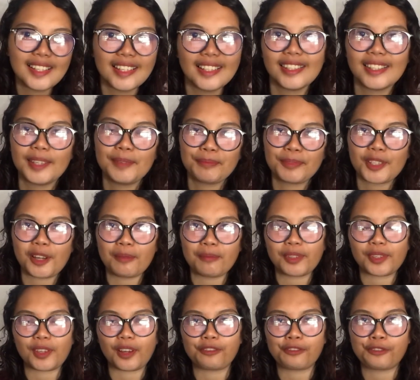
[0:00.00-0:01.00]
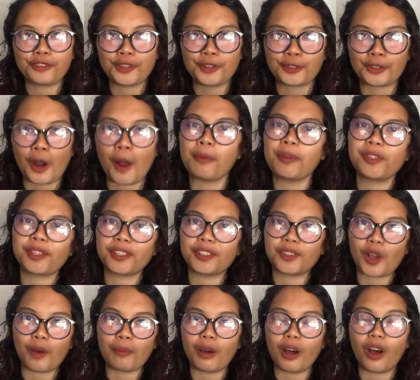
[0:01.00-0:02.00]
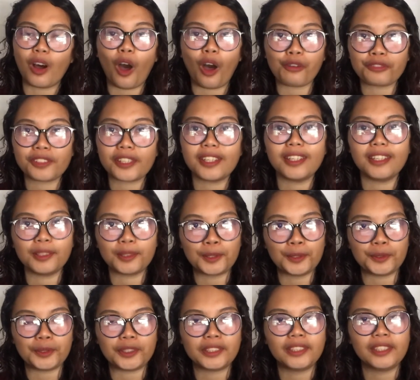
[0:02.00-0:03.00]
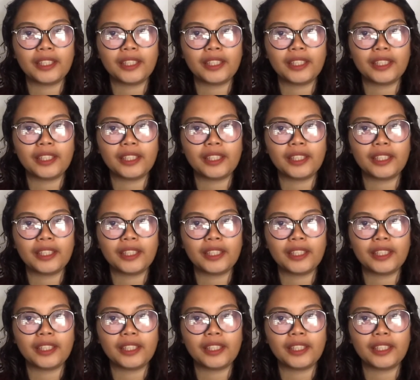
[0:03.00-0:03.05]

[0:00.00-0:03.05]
and symptoms of pheochromocytoma often include